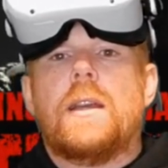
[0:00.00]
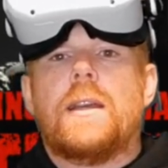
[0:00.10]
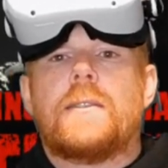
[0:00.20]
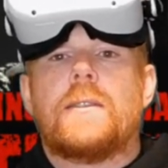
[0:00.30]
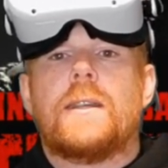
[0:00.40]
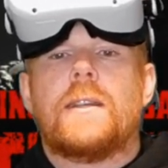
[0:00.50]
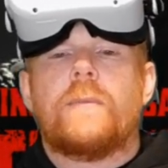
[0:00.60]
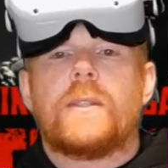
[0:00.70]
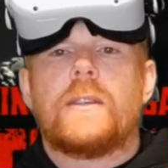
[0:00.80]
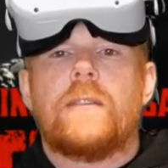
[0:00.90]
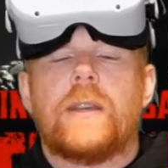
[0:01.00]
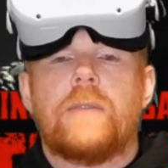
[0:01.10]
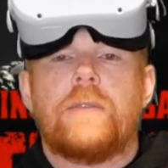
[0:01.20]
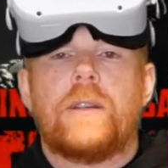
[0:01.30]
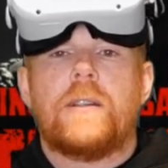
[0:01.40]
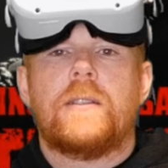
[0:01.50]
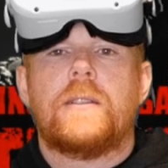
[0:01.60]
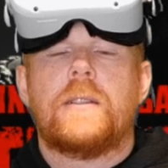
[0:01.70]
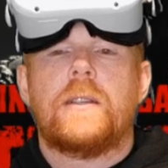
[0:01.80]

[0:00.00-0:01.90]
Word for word: Uh, so yeah, I didn't have my save game file.